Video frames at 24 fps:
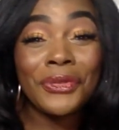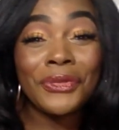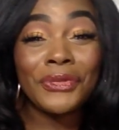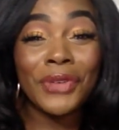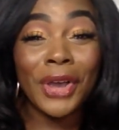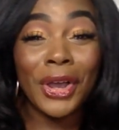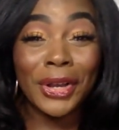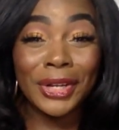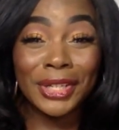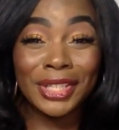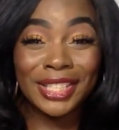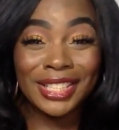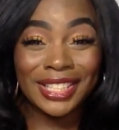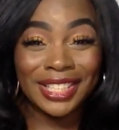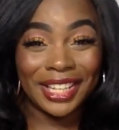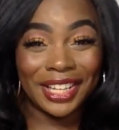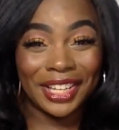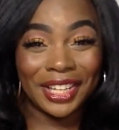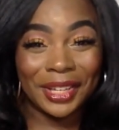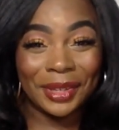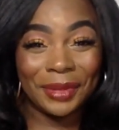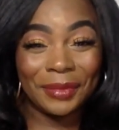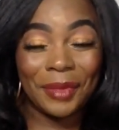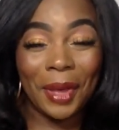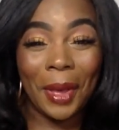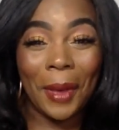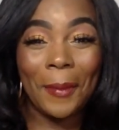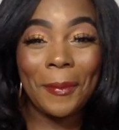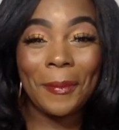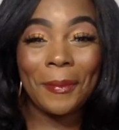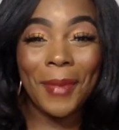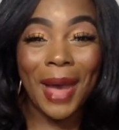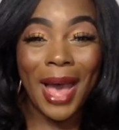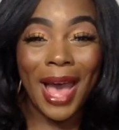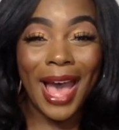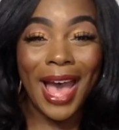First up,
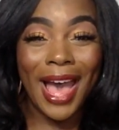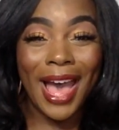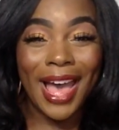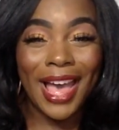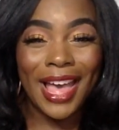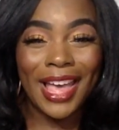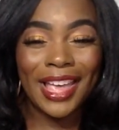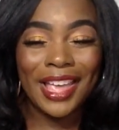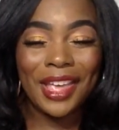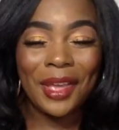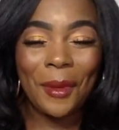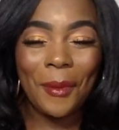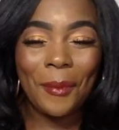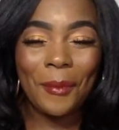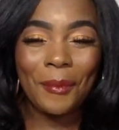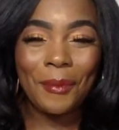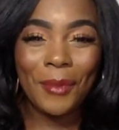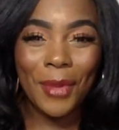my